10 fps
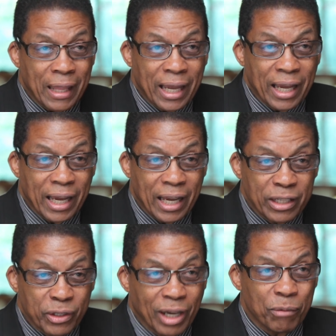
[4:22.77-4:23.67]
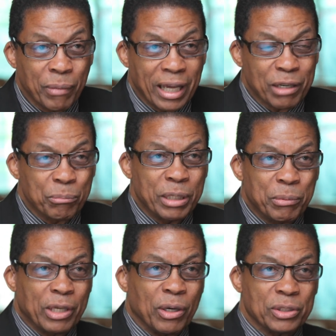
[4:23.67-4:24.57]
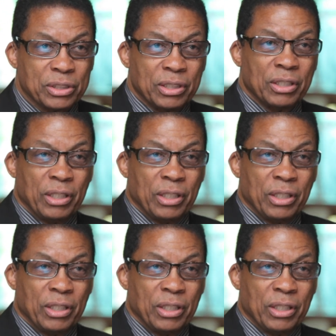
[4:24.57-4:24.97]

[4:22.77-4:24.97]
and you got mad at me because,